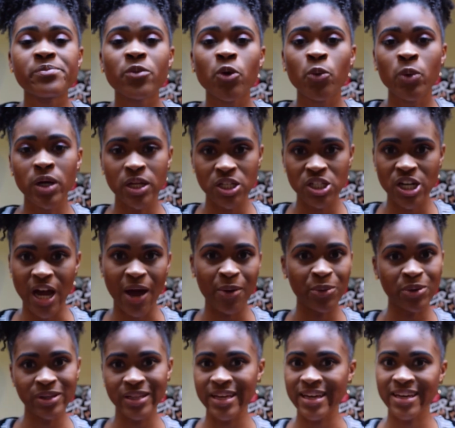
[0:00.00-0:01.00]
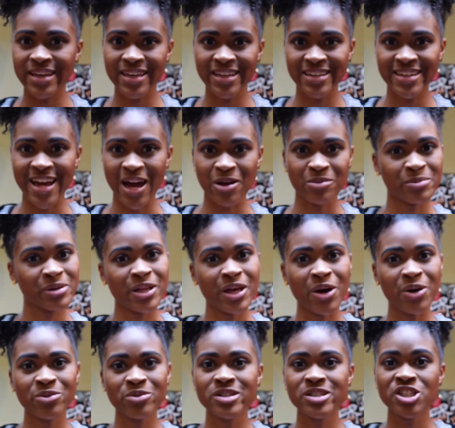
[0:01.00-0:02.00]
which I will link down
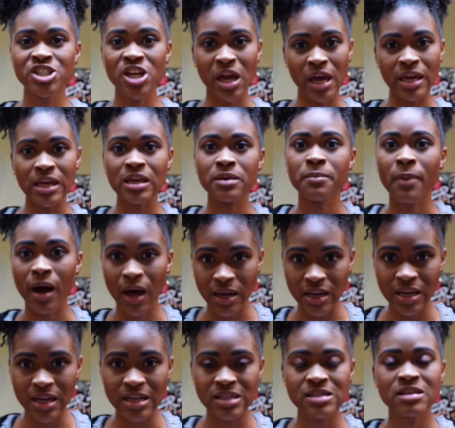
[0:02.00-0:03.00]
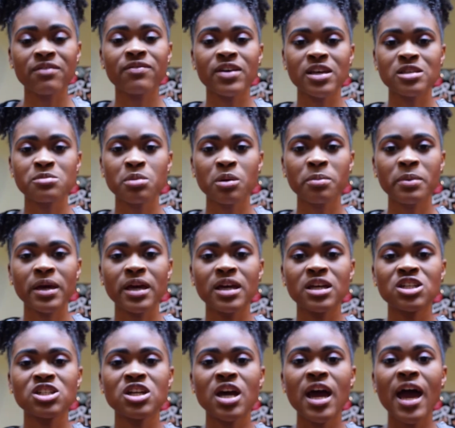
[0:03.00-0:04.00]
below. J Imani is the Facebook
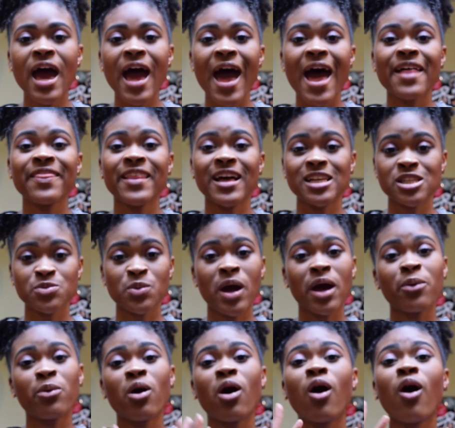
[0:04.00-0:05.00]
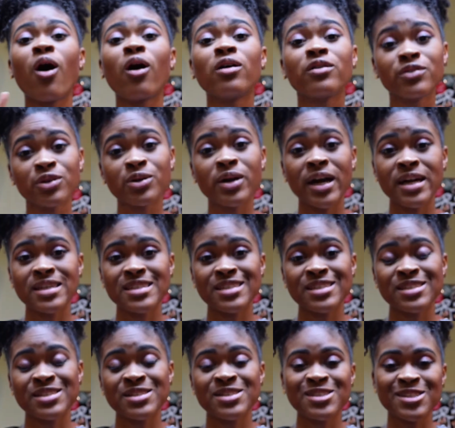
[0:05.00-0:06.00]
page, and that's where I want all of you guys
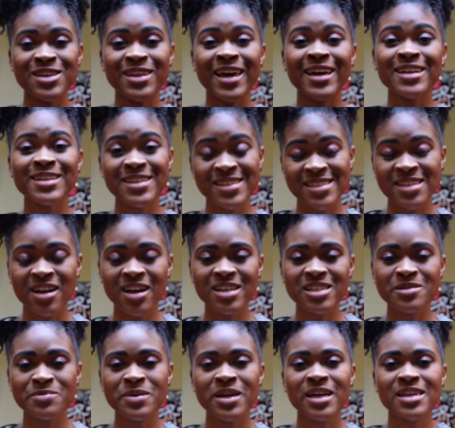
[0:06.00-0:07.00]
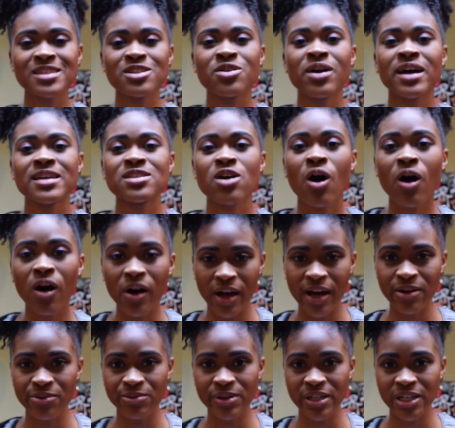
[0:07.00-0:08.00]
to like discuss, because you guys all
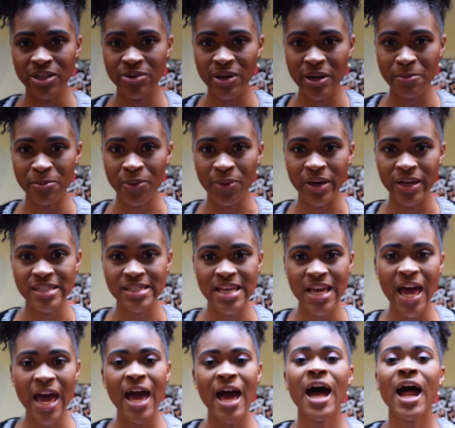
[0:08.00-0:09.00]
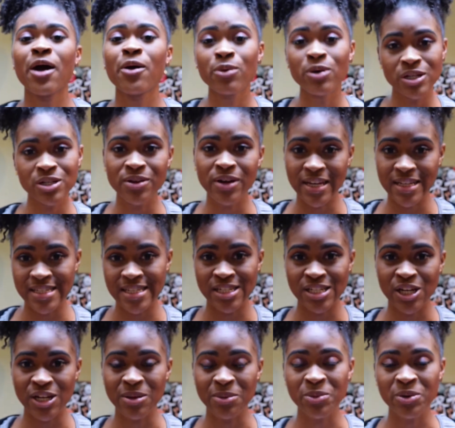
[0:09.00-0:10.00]
had really great points. I want you guys to
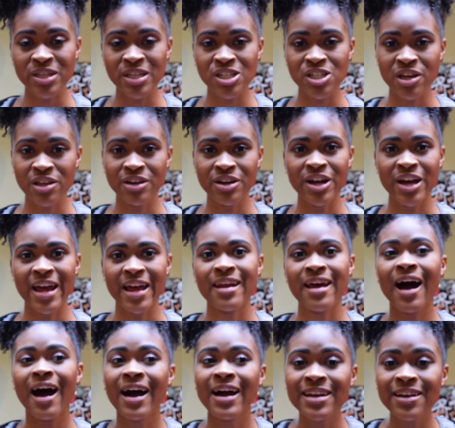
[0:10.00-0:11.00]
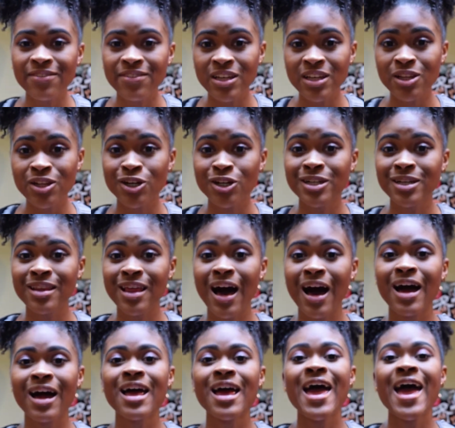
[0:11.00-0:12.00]
share them with each other, and I definitely learned a
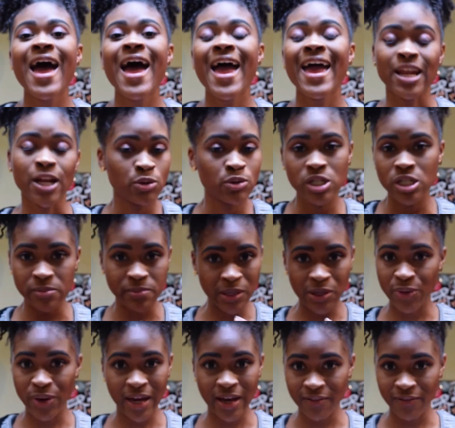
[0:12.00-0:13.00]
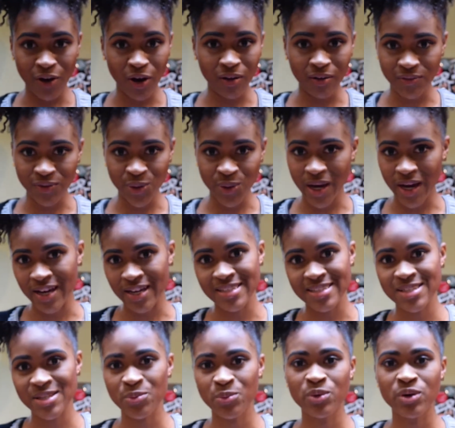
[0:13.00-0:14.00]
lot, and it would just be great if all of you
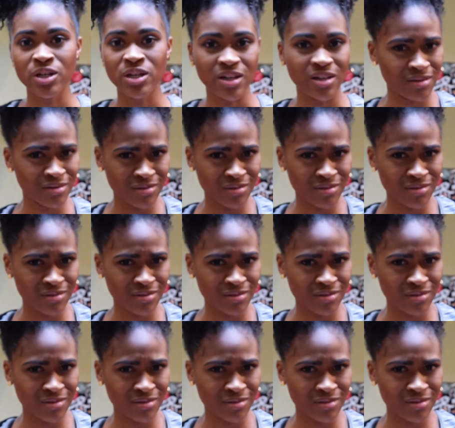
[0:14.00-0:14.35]
guys would,